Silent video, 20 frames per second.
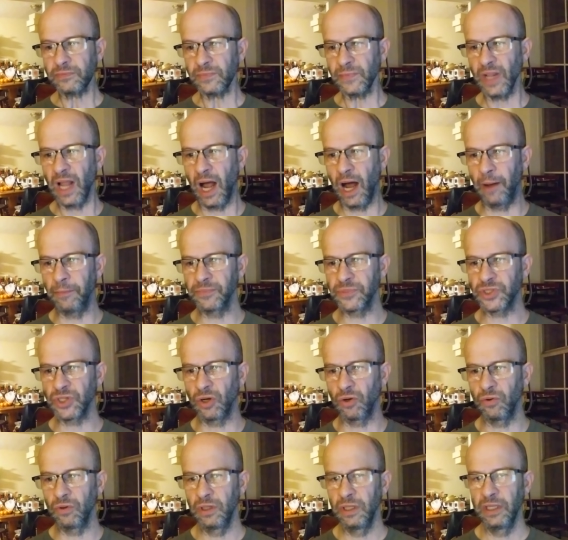Um,
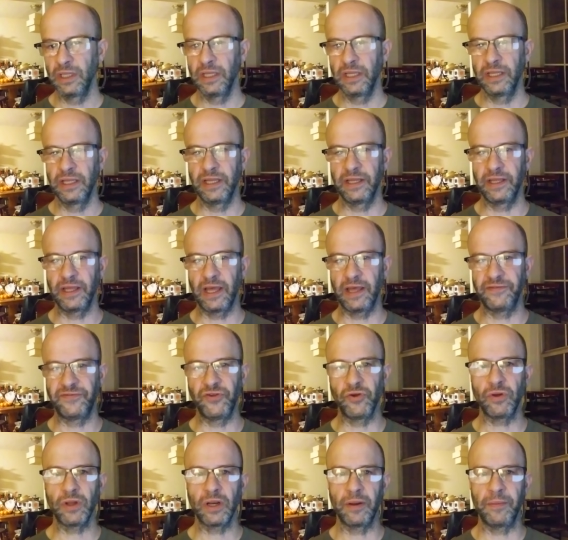so, if you
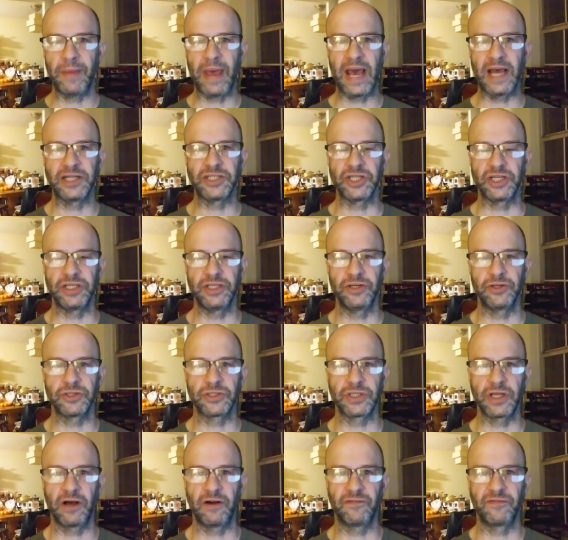can imagine
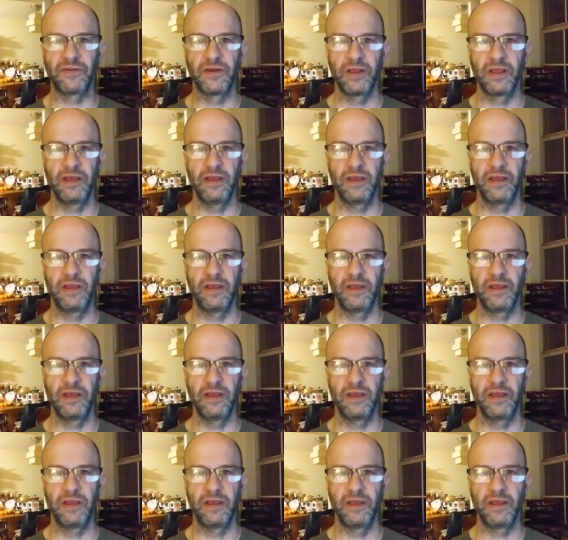yourself